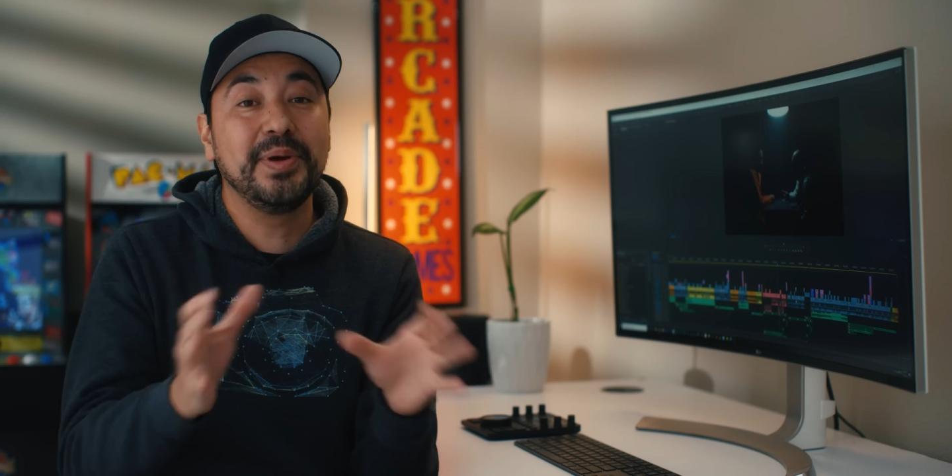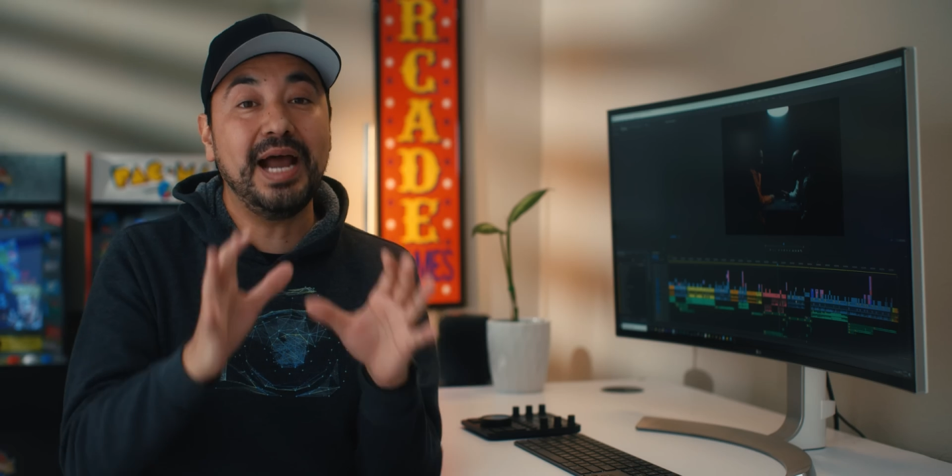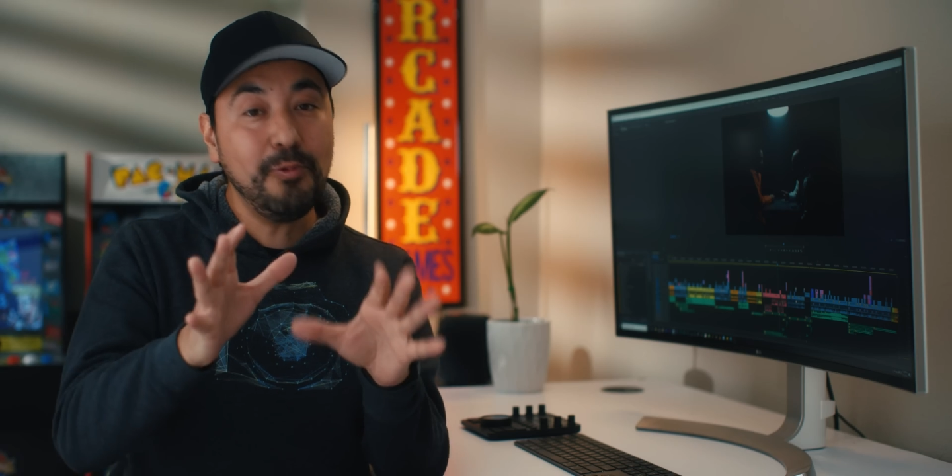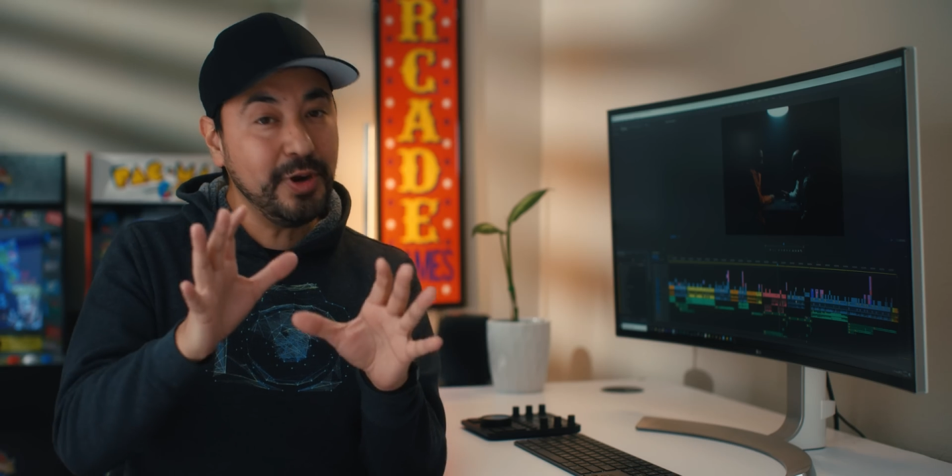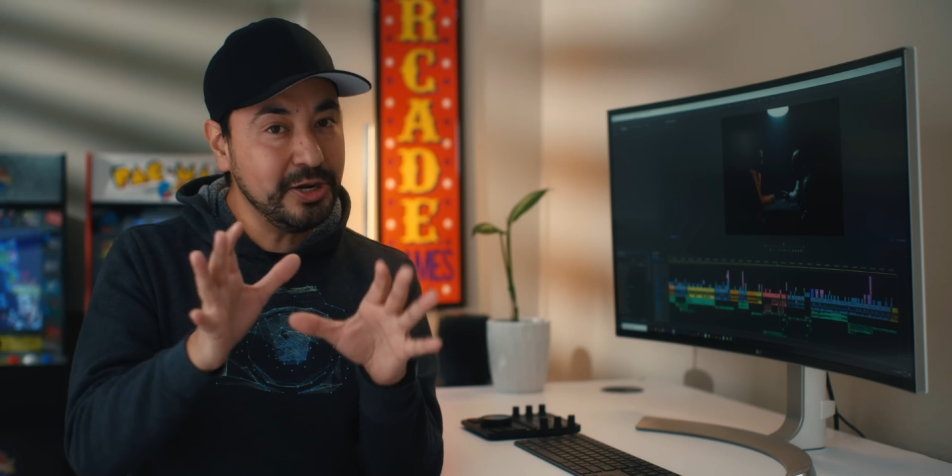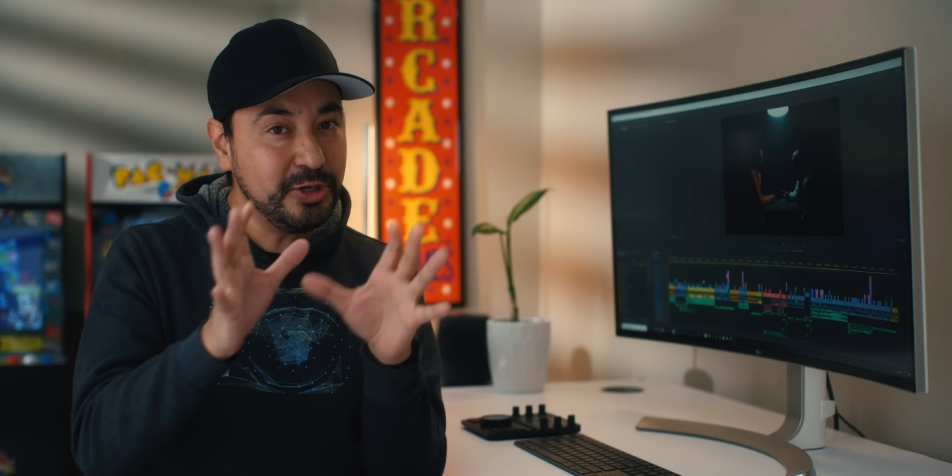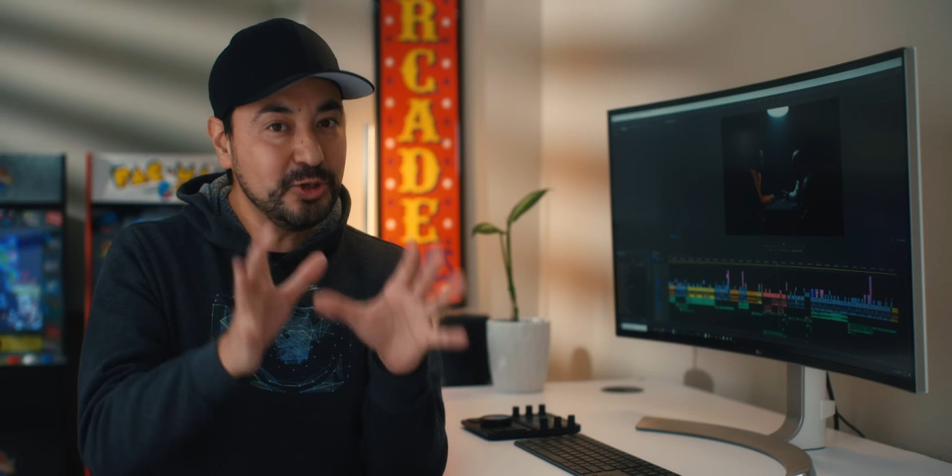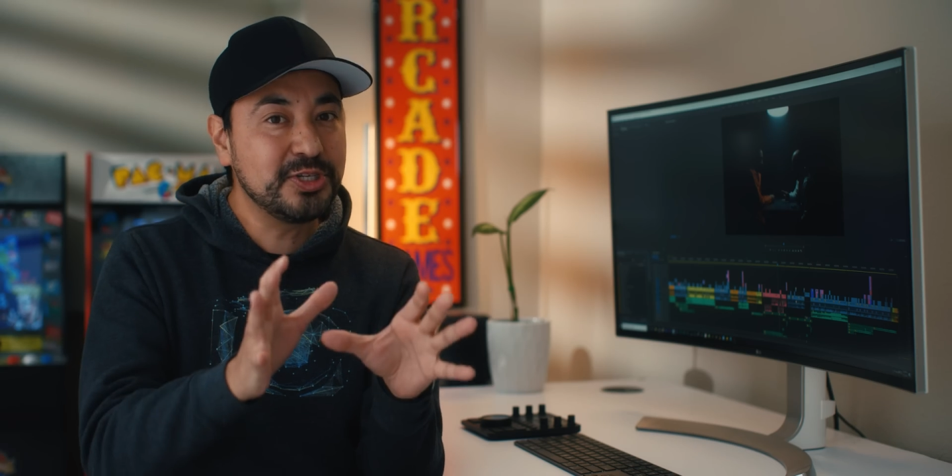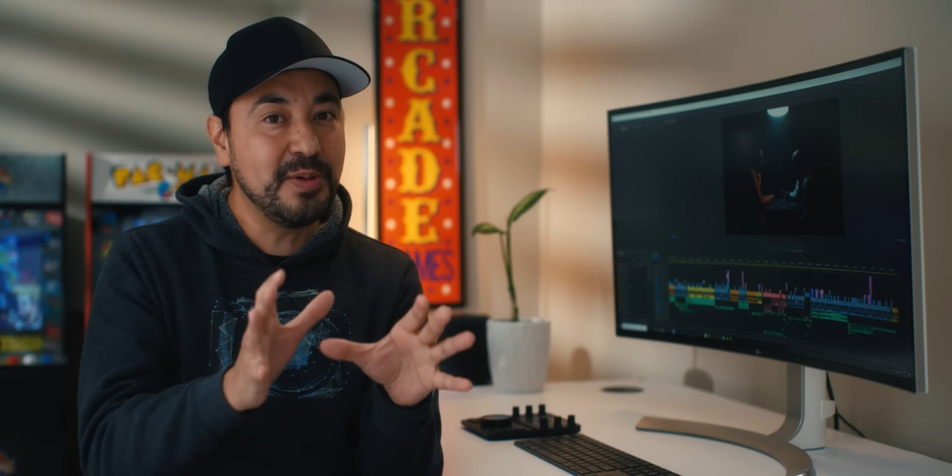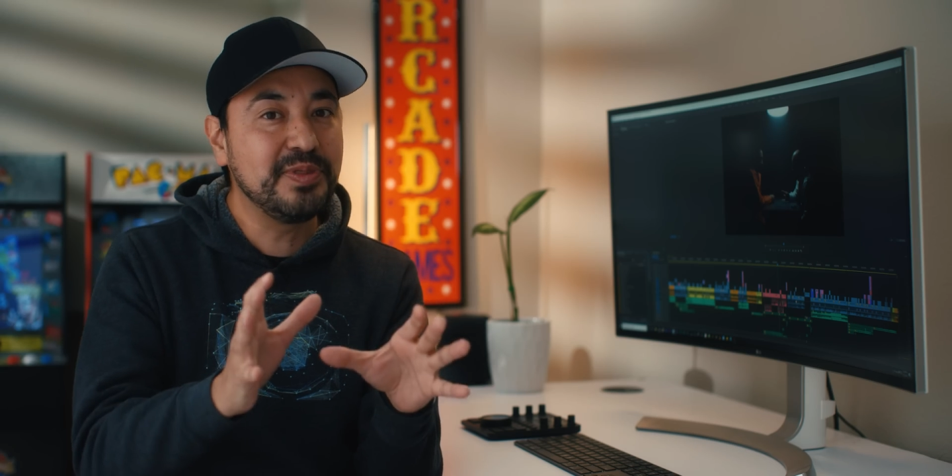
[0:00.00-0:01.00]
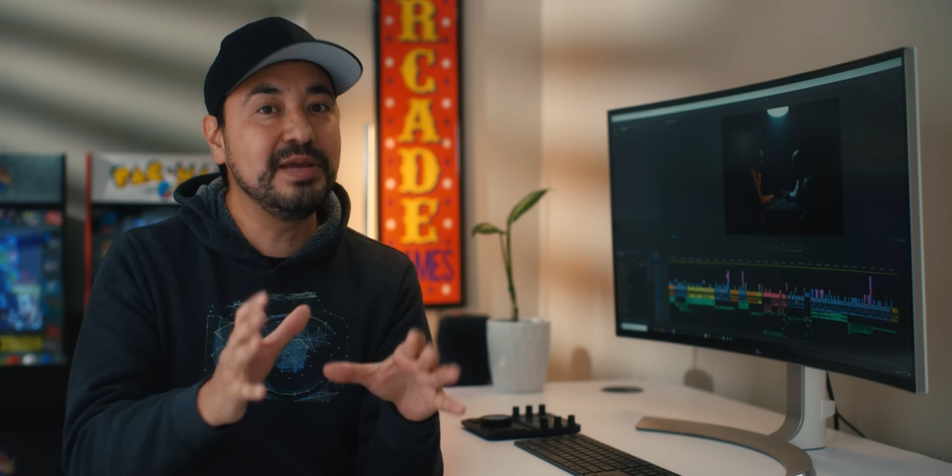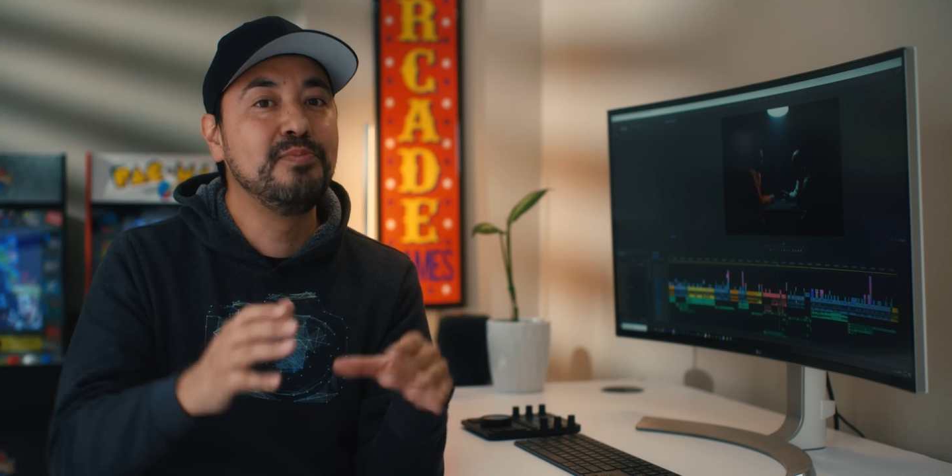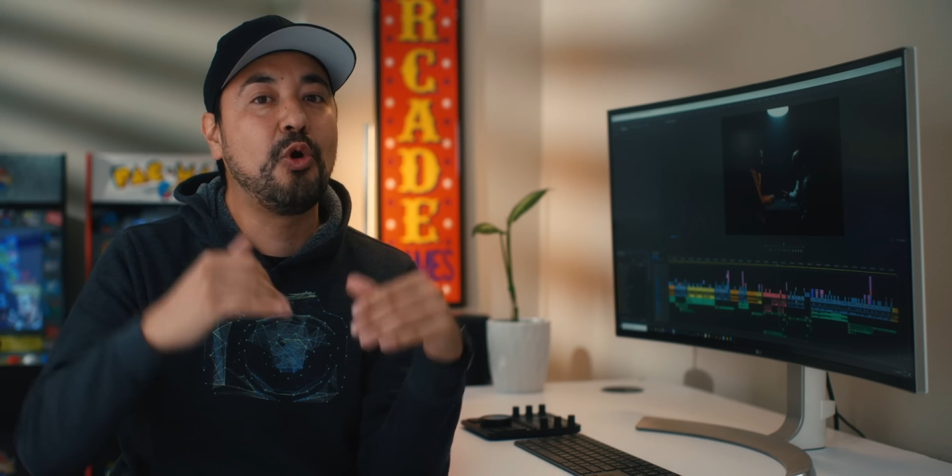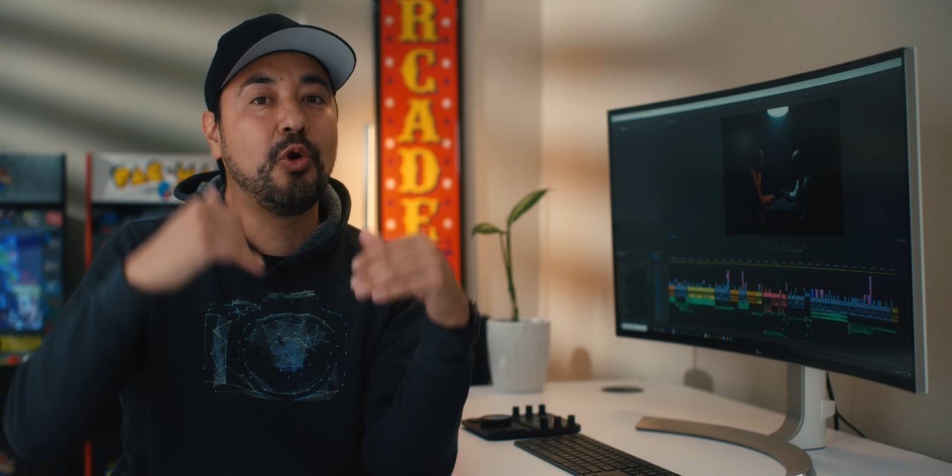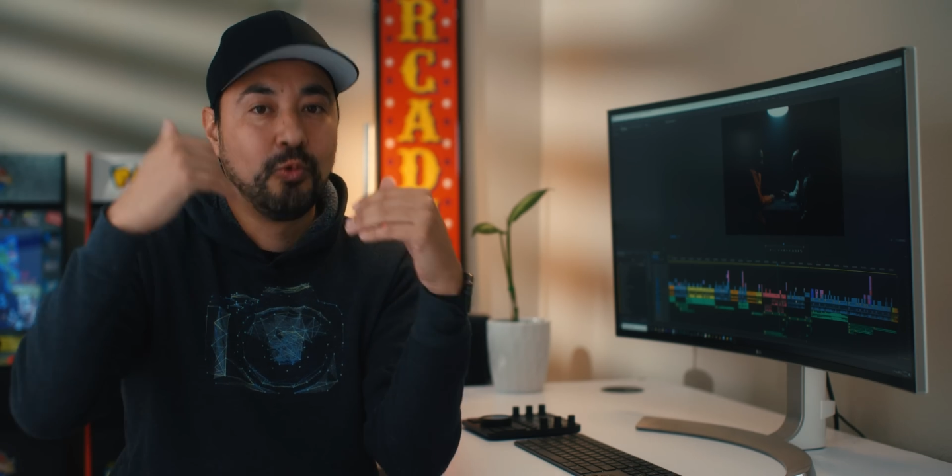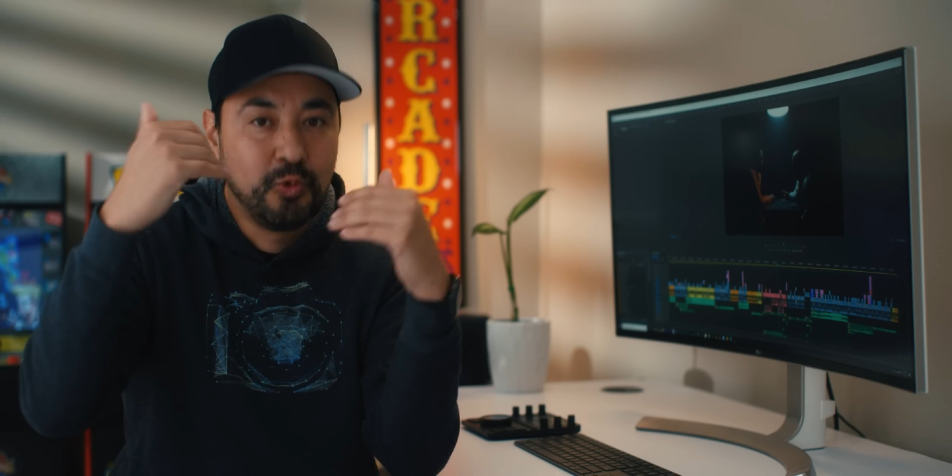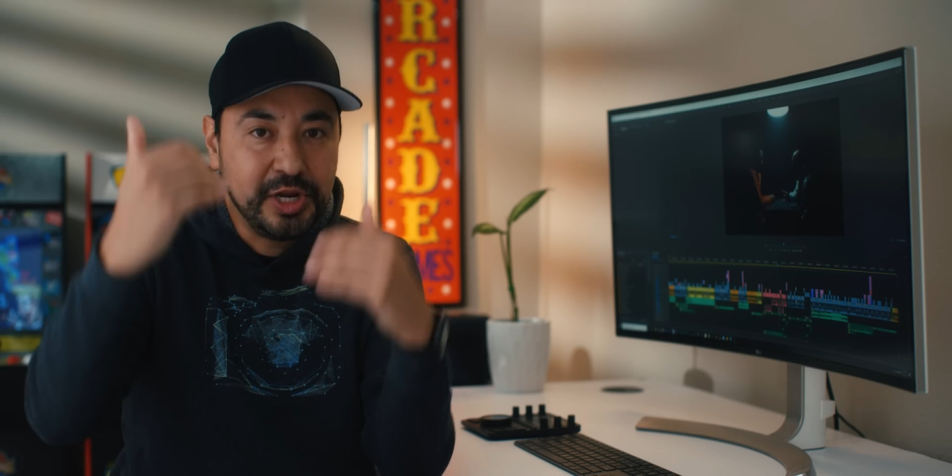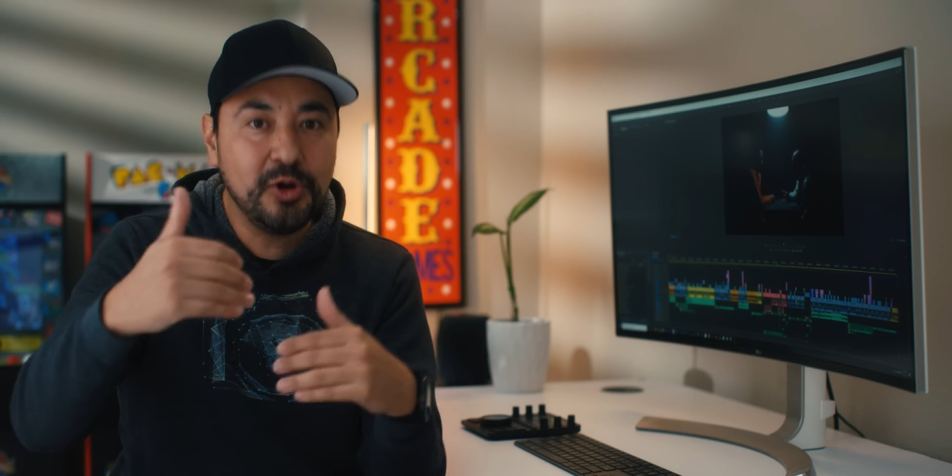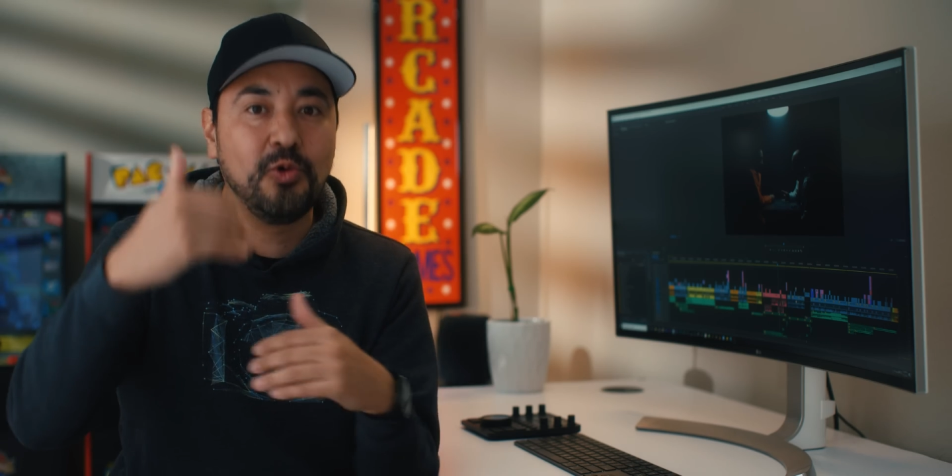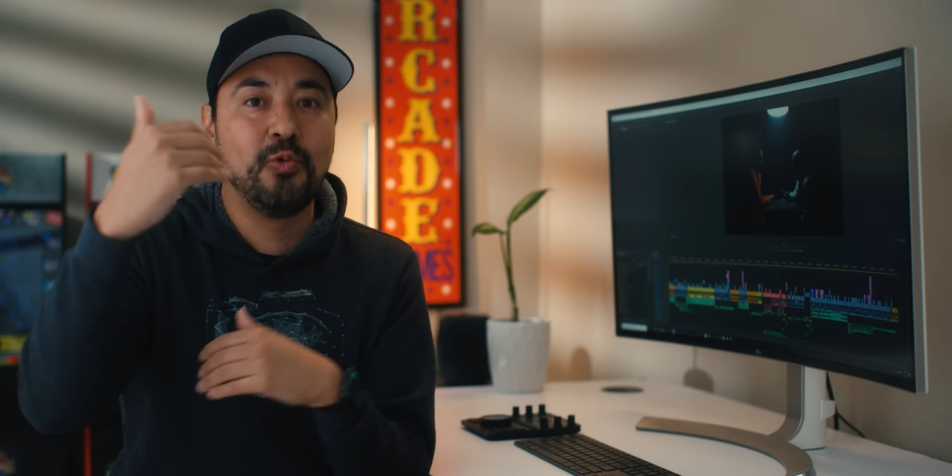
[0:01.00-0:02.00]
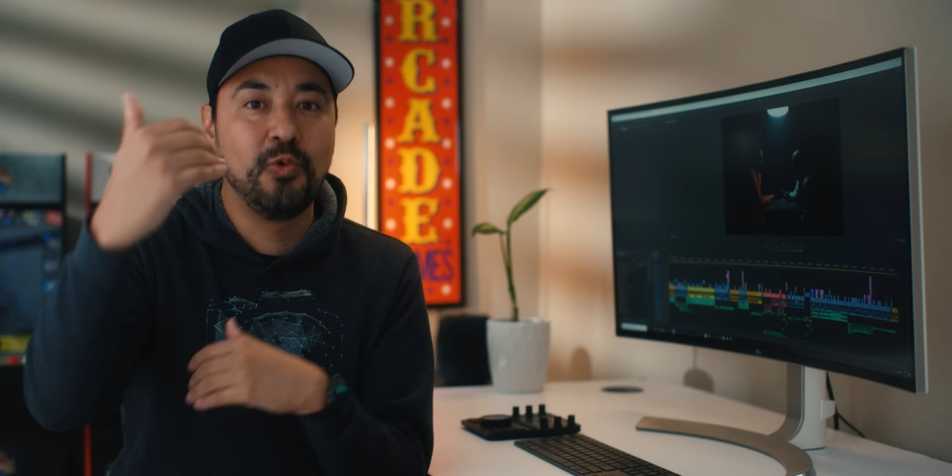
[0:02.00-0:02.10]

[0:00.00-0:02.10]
but I wanted to do something more real